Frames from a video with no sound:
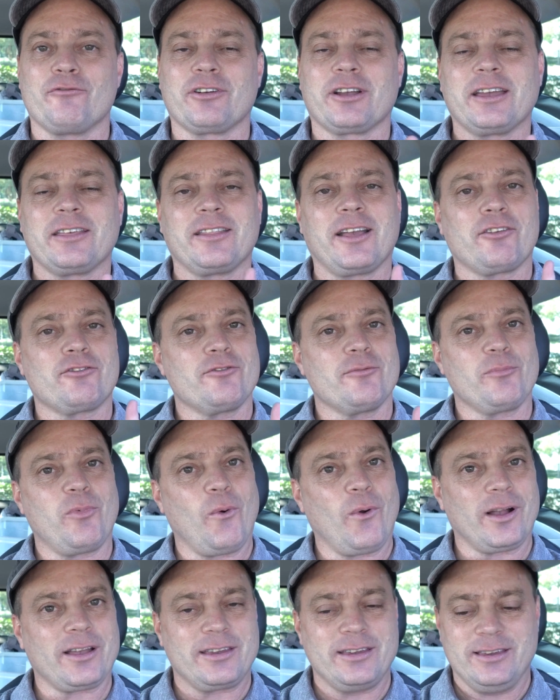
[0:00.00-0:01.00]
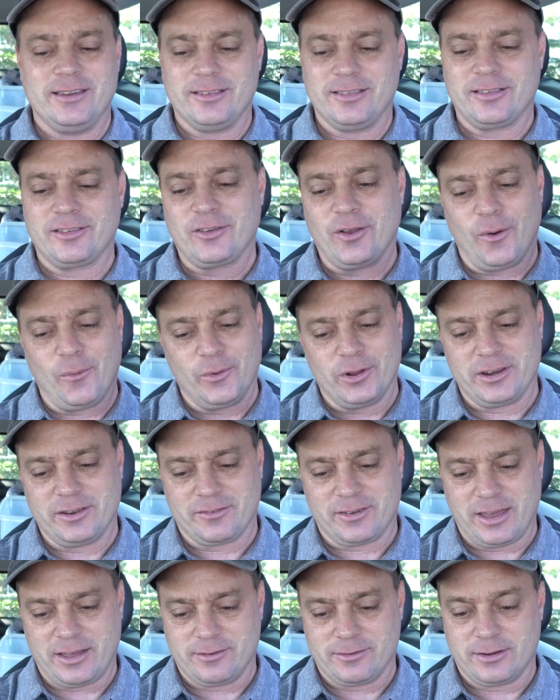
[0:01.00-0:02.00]
forget that's from port keys, so it wouldn't
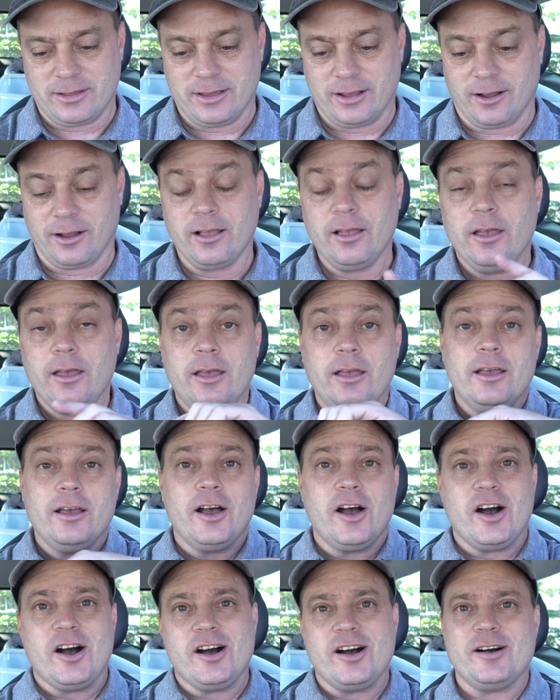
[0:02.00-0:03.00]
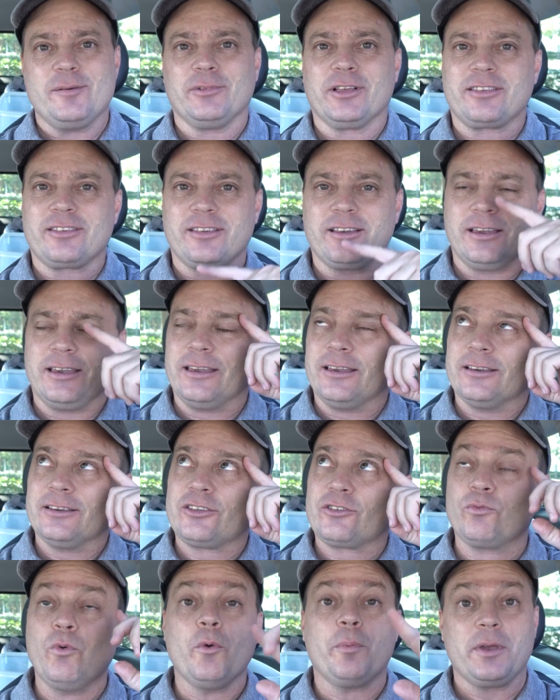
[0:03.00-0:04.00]
have counted here. Let's see.
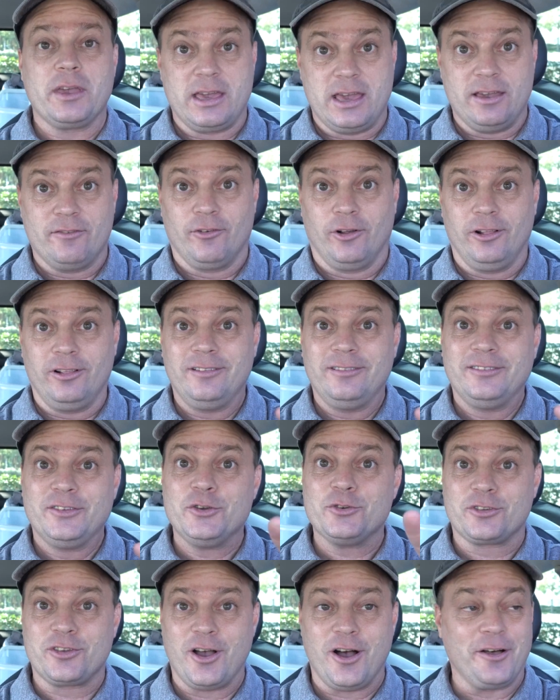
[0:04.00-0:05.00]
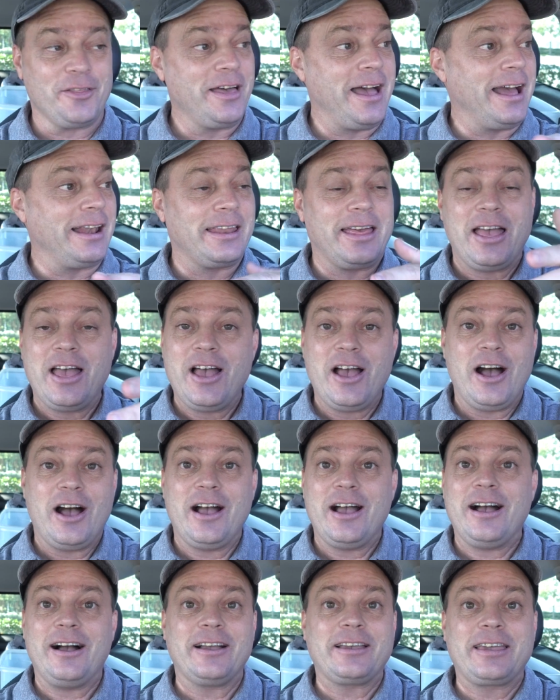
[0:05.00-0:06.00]
Swooping Evil. You saw that.
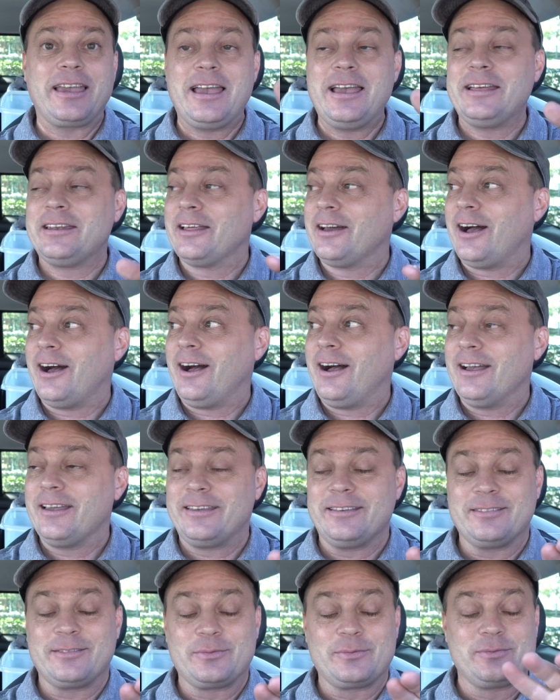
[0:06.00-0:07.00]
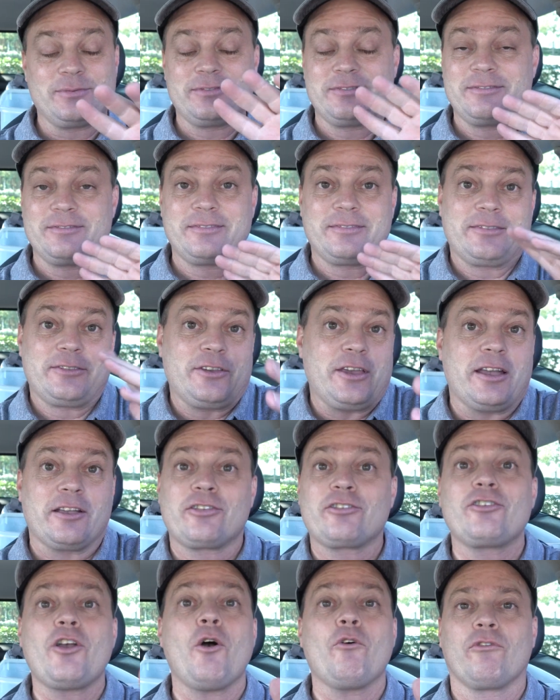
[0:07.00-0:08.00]
Again,
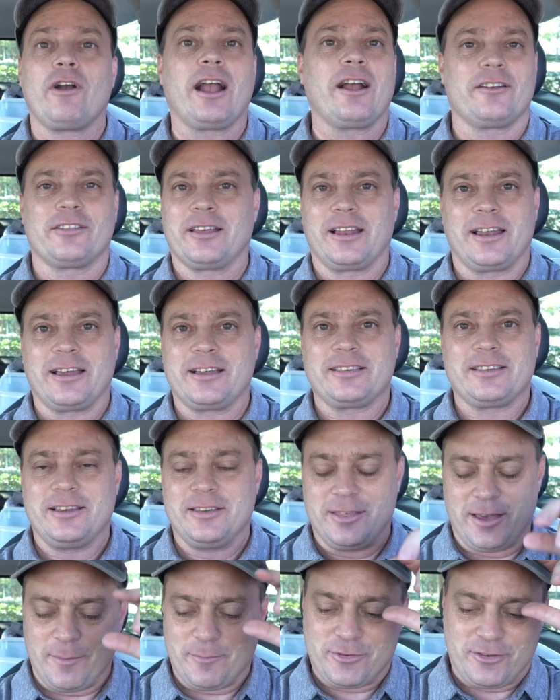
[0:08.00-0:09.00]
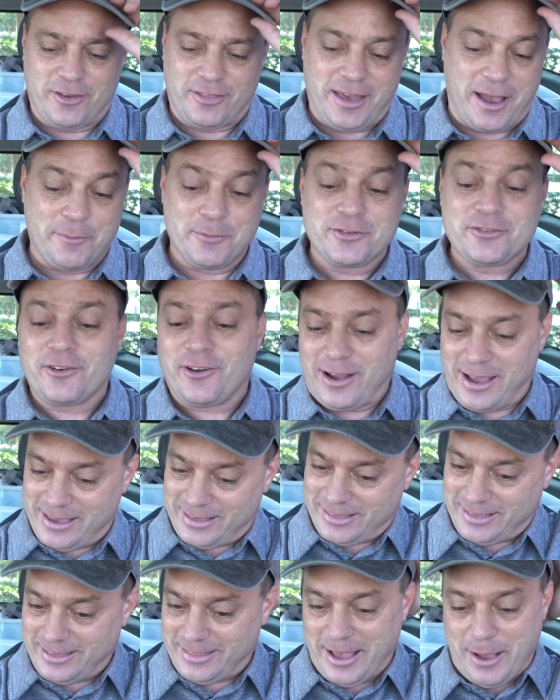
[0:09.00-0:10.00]
it's so rare that I see them, so that was
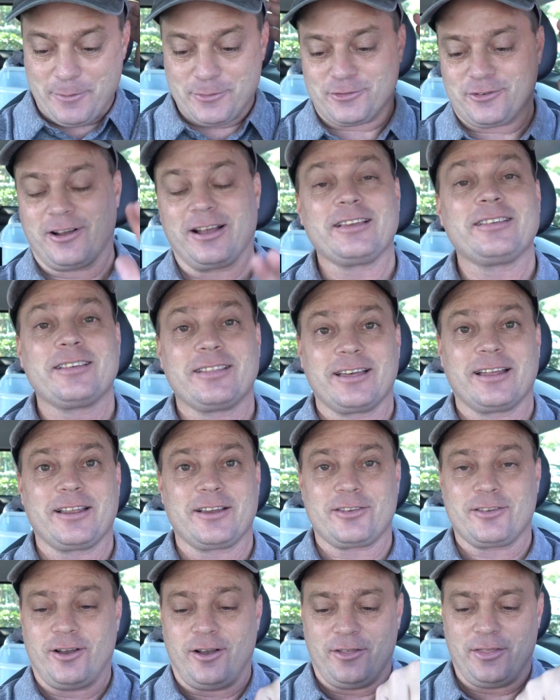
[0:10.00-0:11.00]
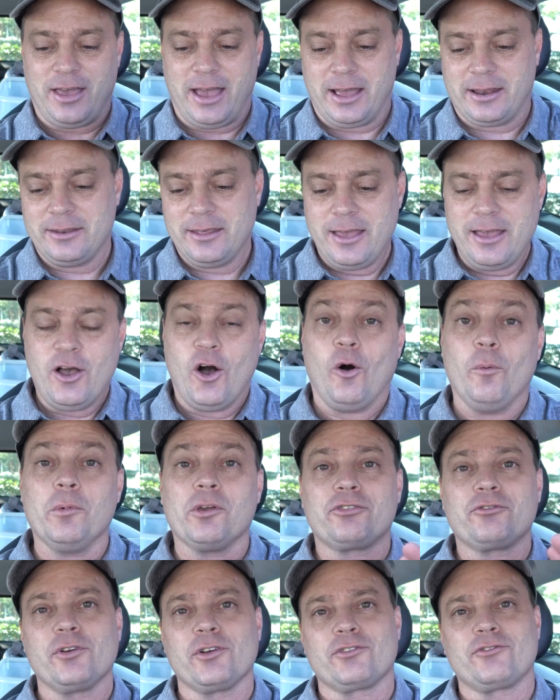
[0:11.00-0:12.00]
crazy. That was crazy that I saw that.
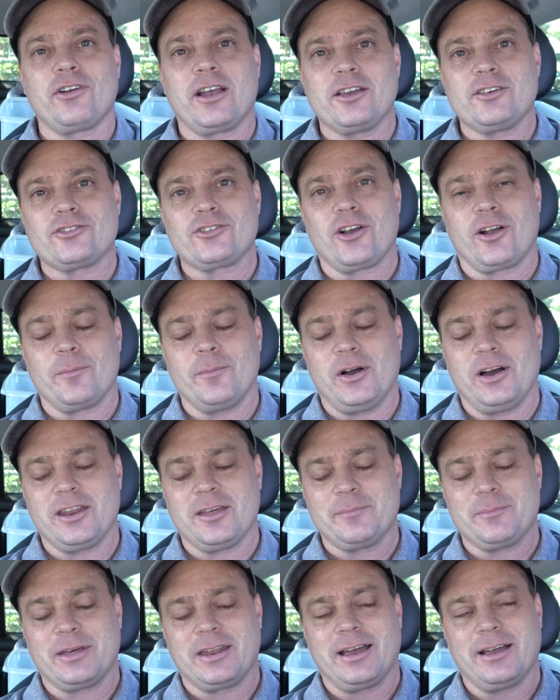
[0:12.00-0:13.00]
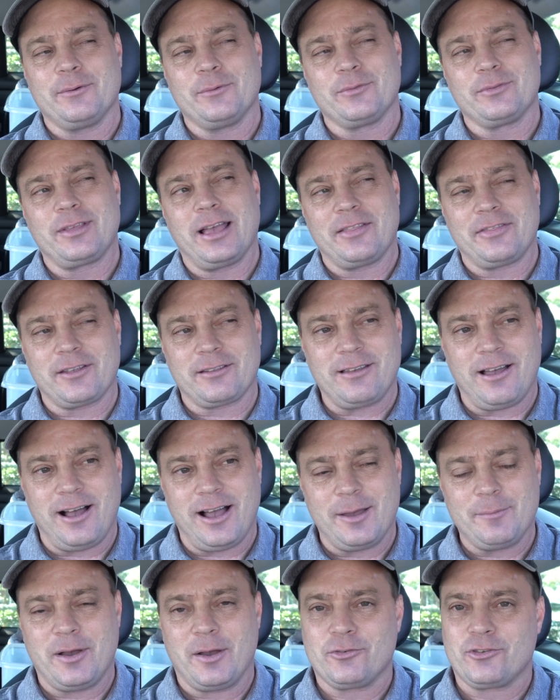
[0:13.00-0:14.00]
Almost threw a Trace Charm on it, but at the
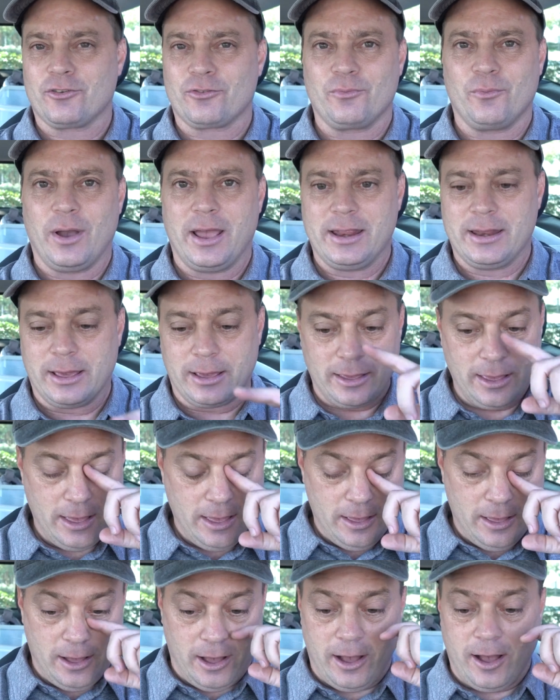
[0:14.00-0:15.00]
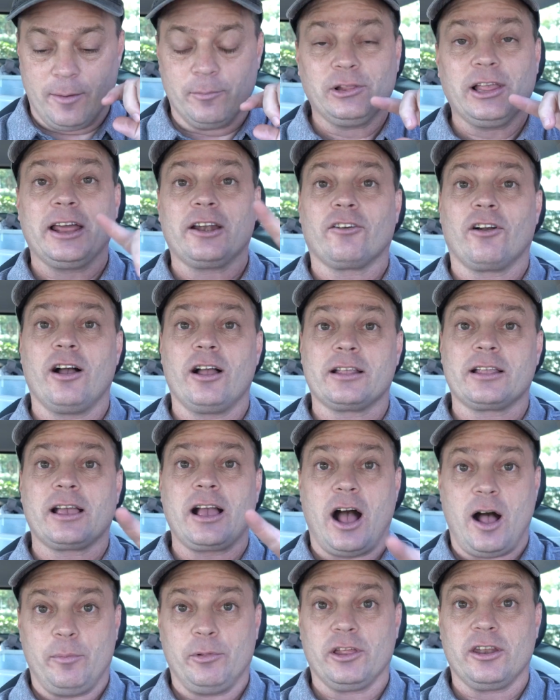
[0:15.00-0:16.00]
time I was just waiting. Later on,
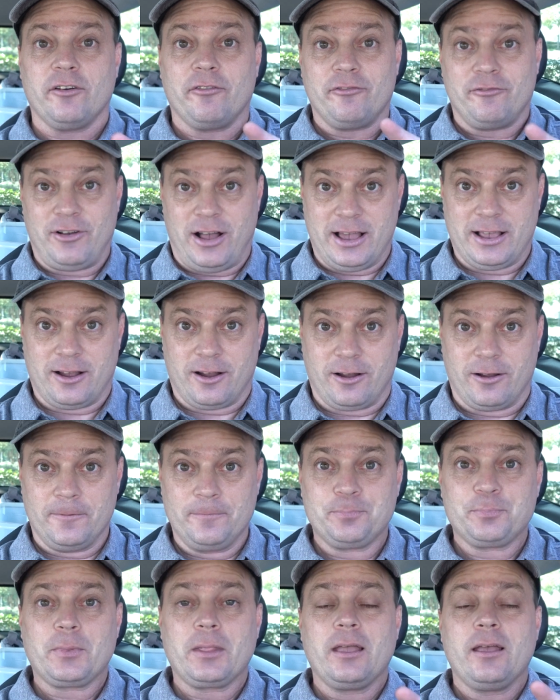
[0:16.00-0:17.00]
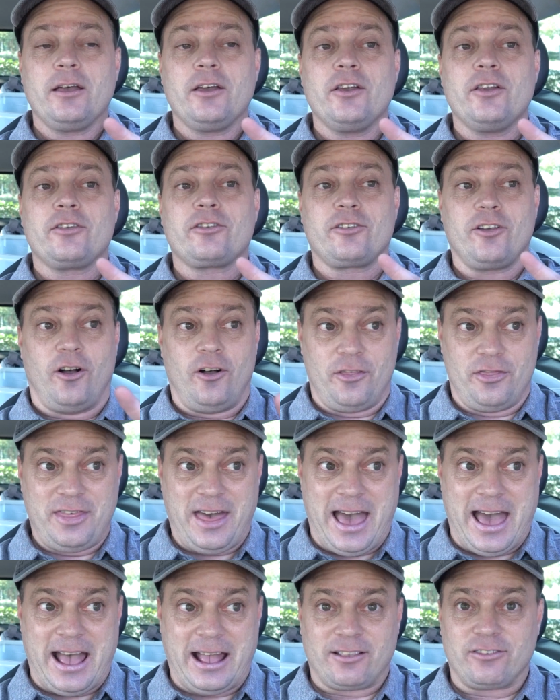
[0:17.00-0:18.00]
Goblet of Fire. Saw
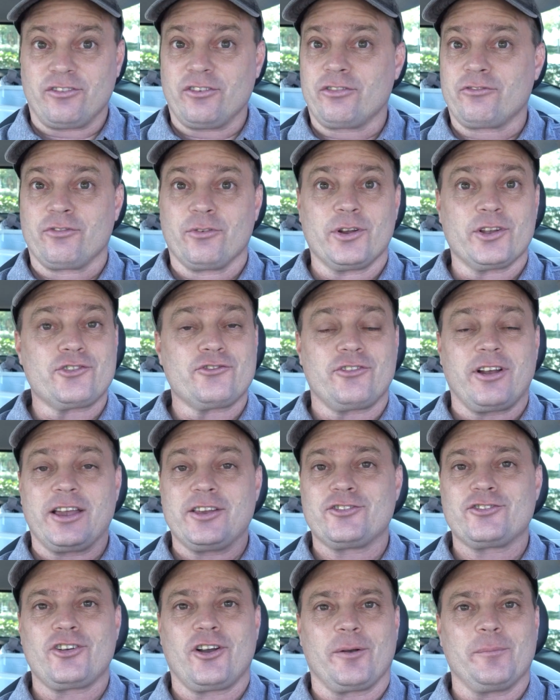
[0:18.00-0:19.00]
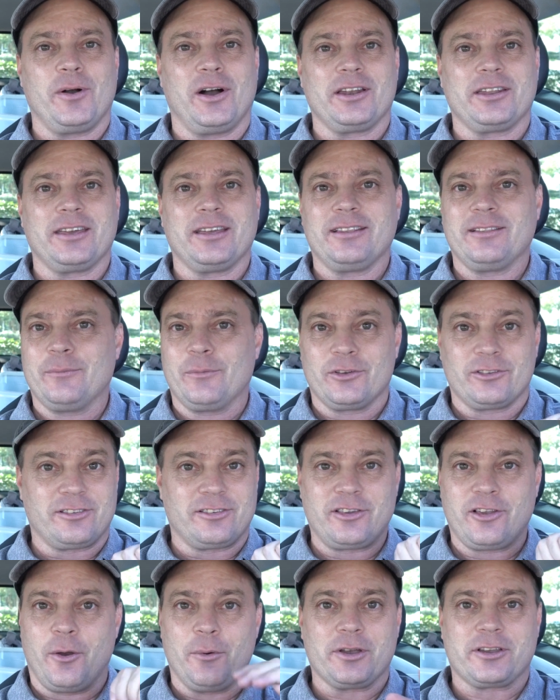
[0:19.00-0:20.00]
that, threw a Trace Charm on it, was
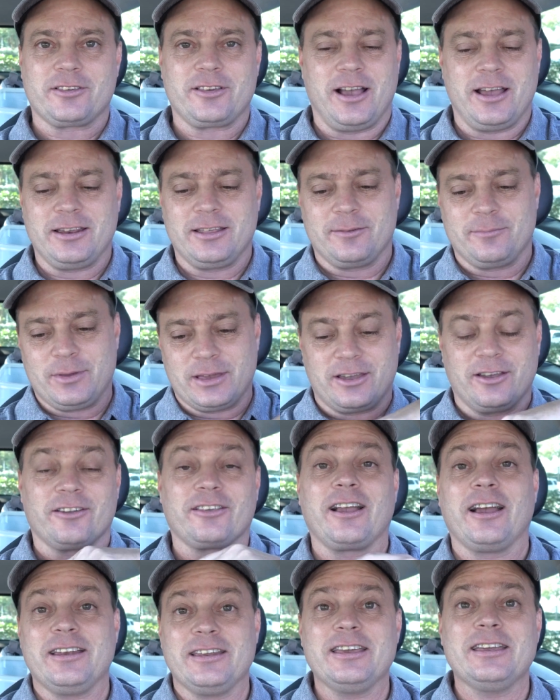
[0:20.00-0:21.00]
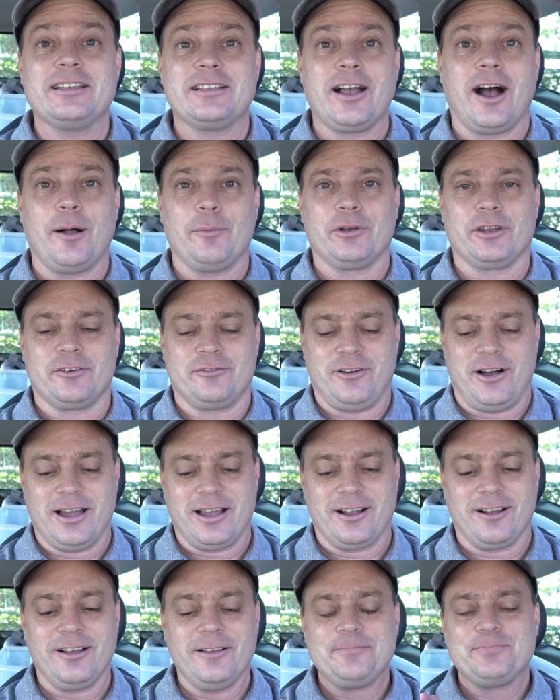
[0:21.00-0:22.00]
so excited because I need Goblet of
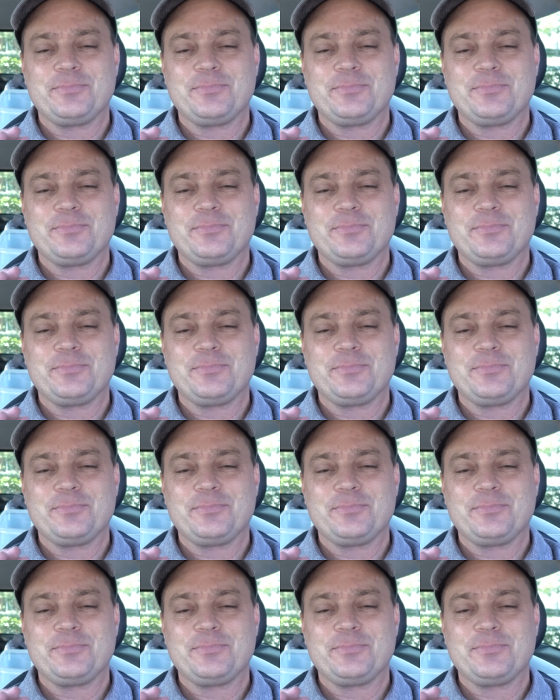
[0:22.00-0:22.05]
Fire,